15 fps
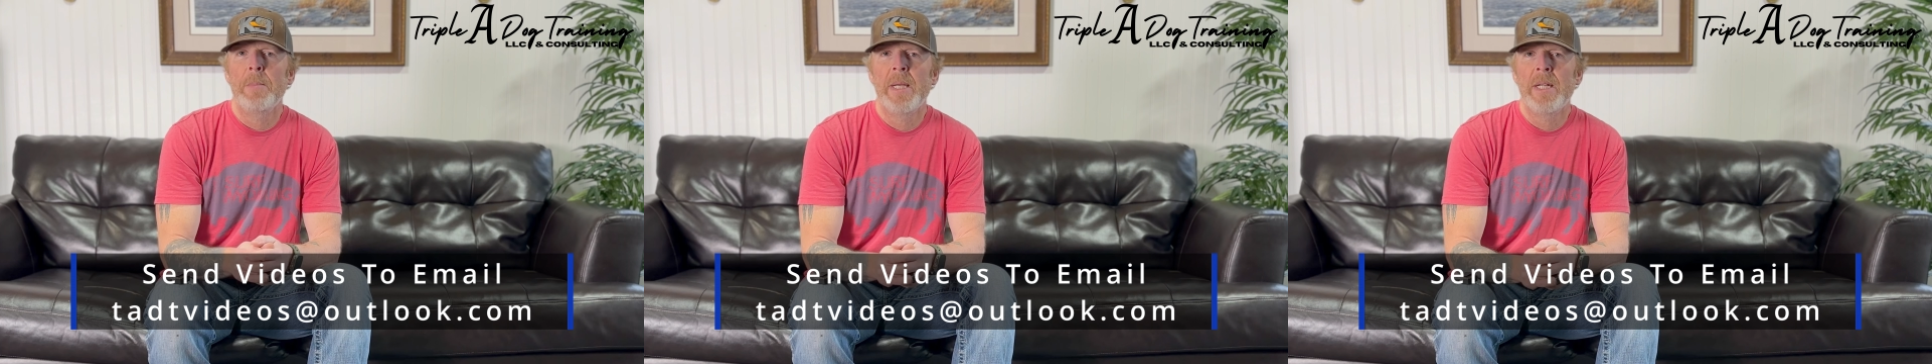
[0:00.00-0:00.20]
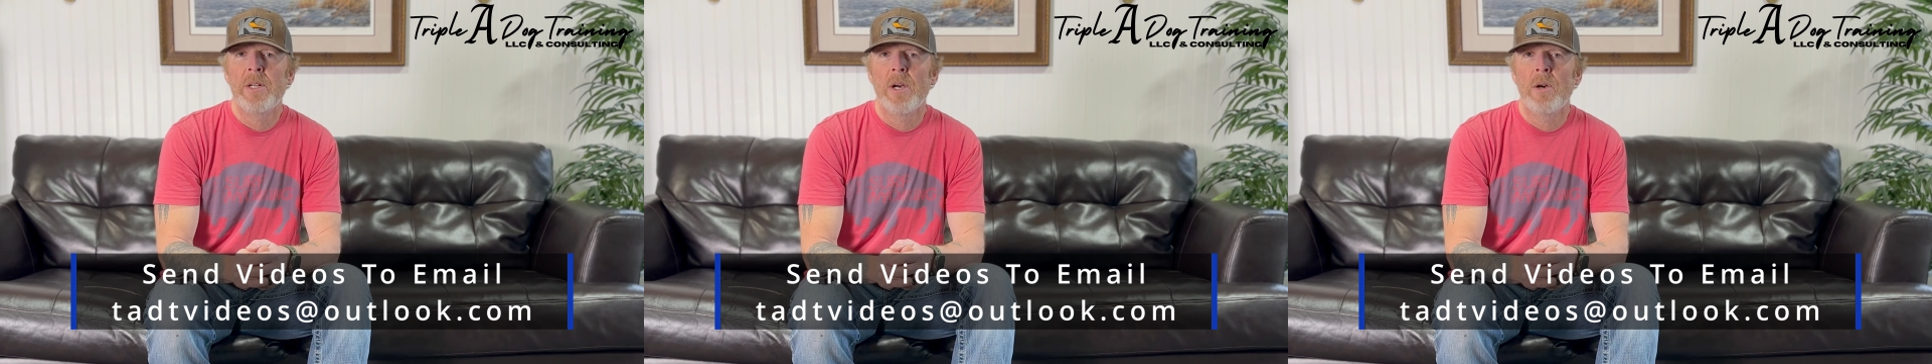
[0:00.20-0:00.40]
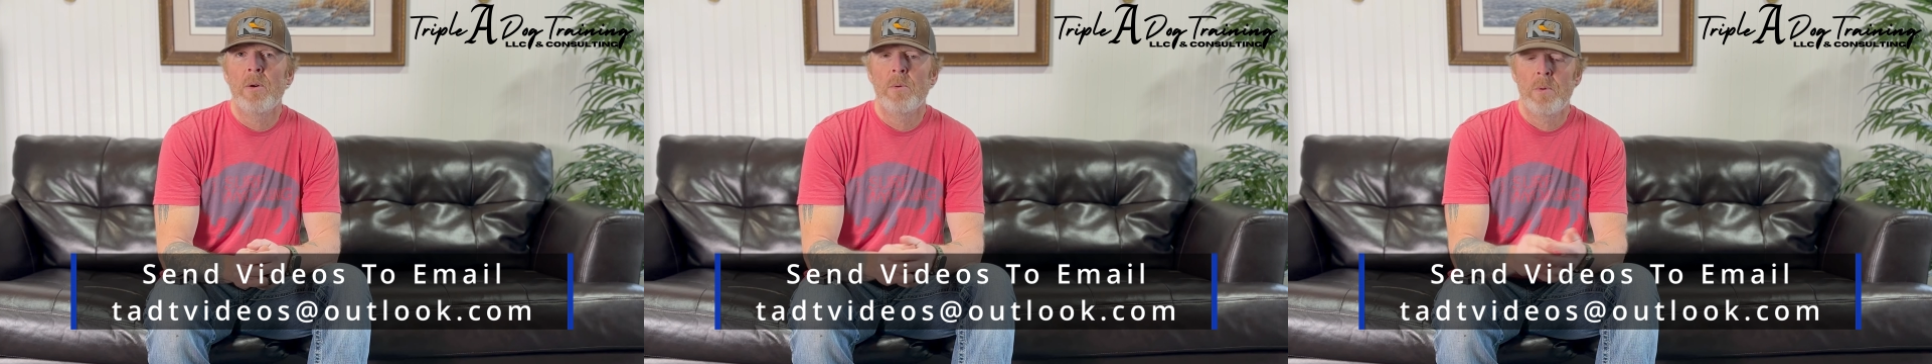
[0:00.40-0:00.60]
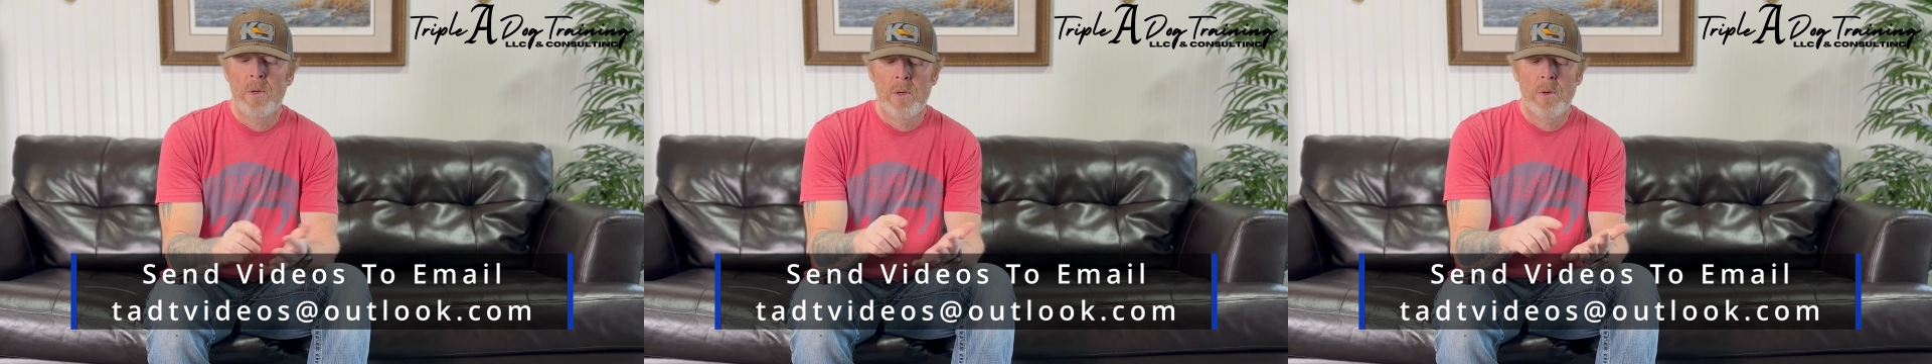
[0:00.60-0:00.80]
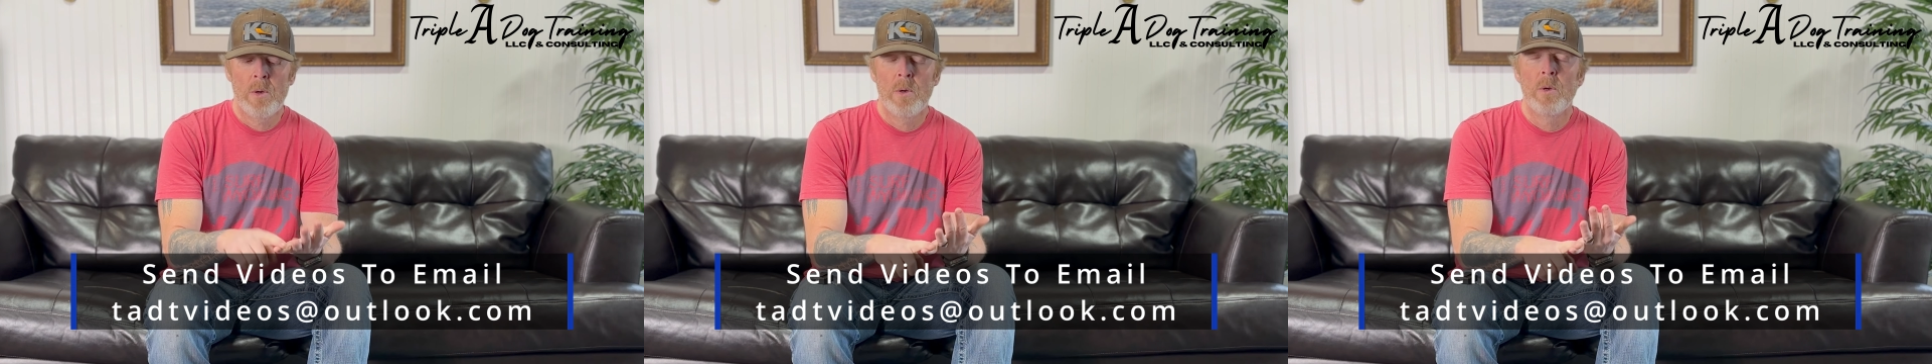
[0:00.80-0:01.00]
me know
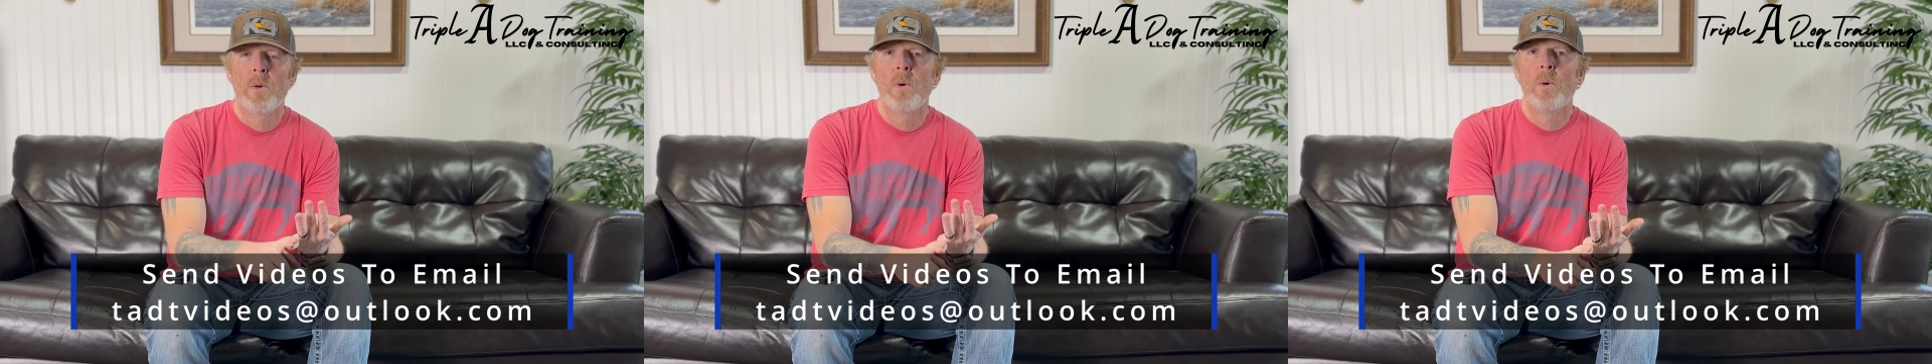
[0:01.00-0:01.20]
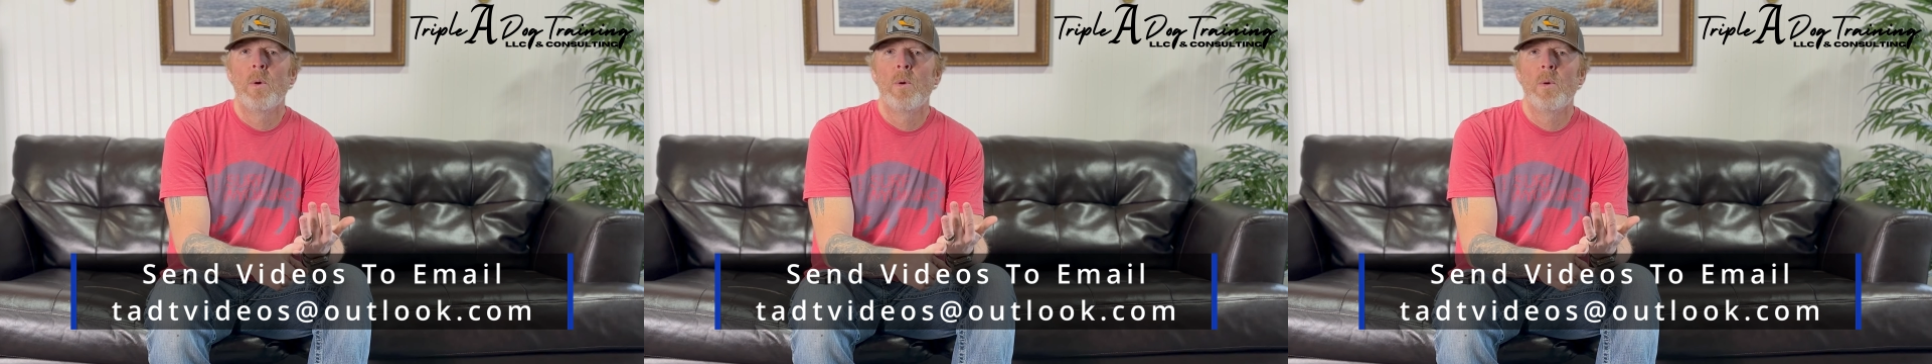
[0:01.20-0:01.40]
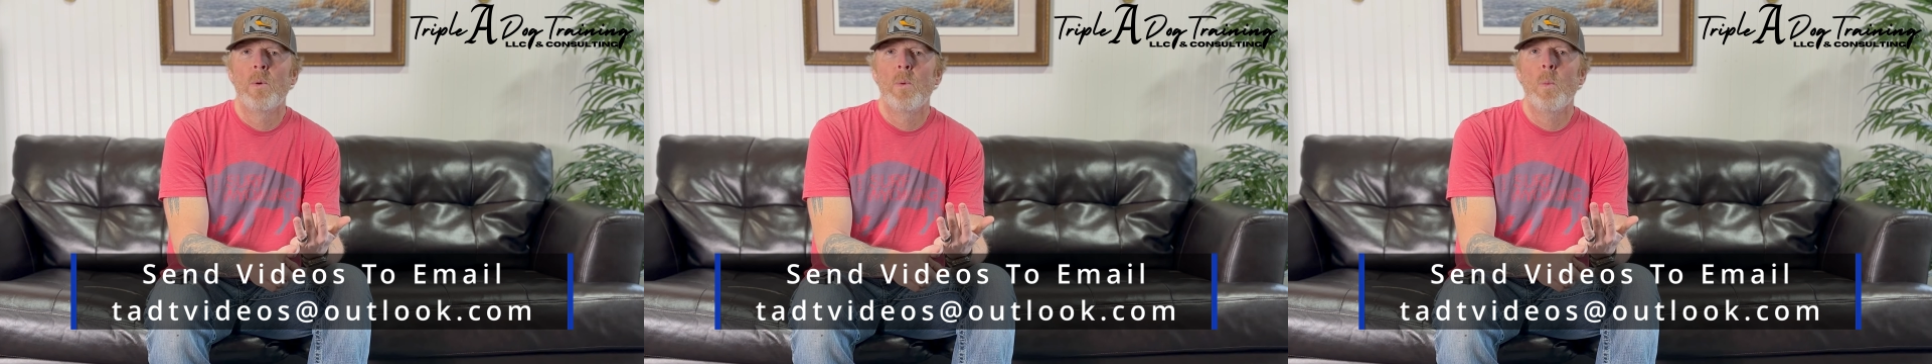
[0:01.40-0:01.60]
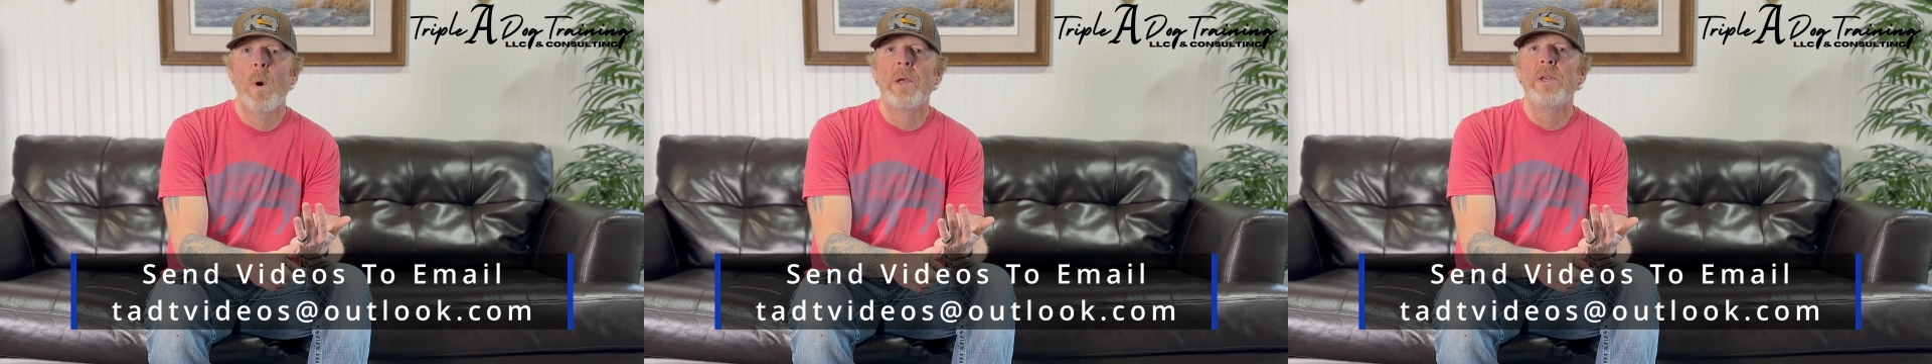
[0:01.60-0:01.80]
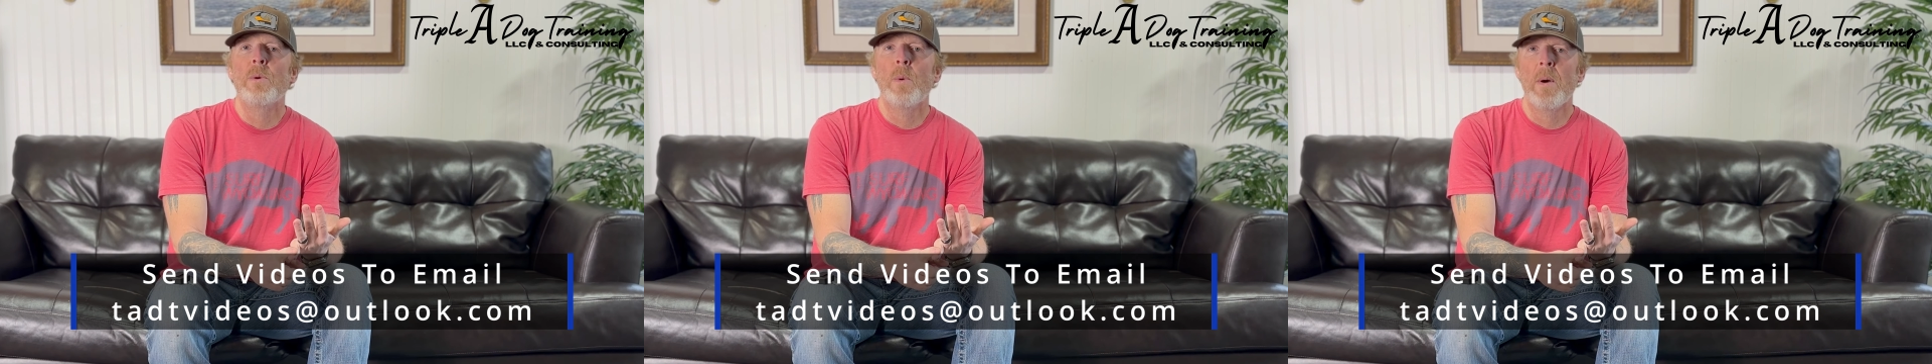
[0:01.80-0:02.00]

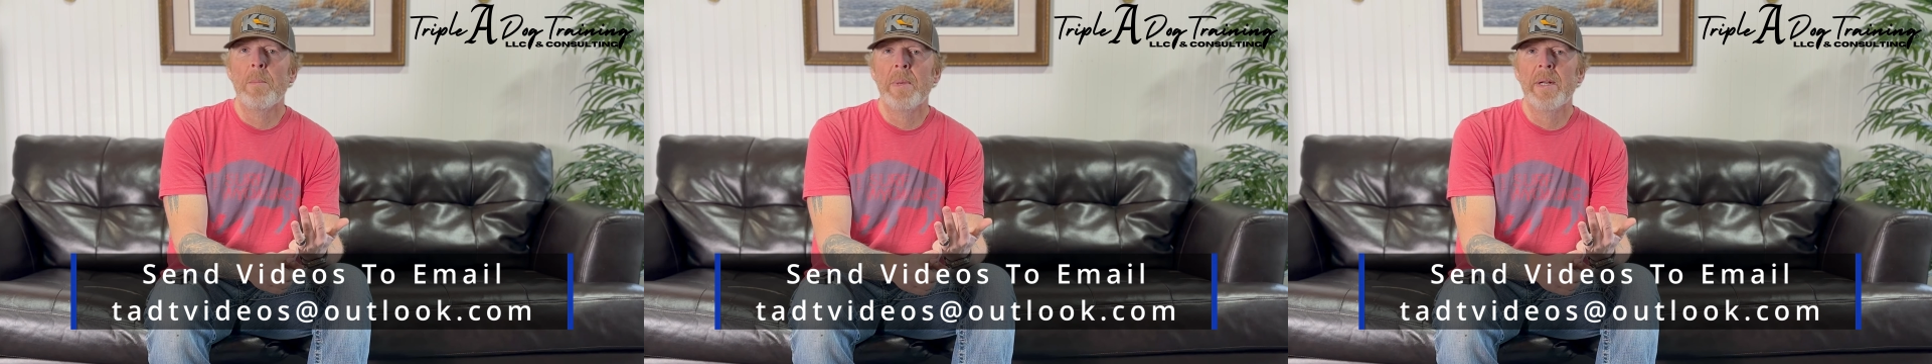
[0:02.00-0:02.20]
what you want